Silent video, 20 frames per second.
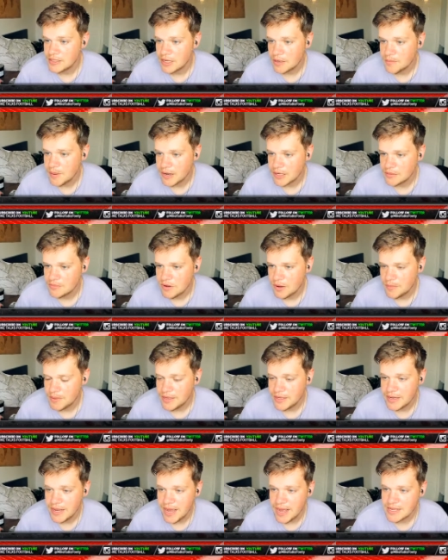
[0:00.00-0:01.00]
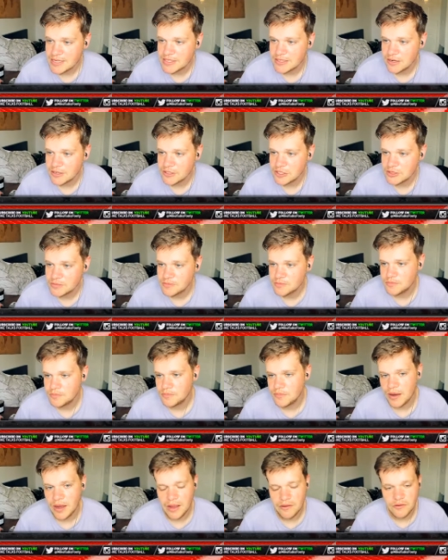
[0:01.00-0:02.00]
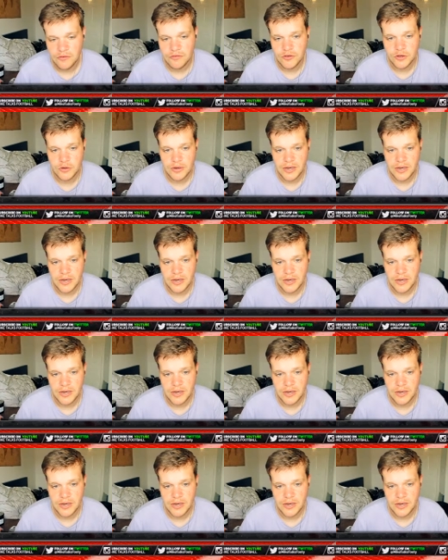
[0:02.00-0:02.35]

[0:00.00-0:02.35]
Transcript: They're back in the Premier League. Yes, I have a few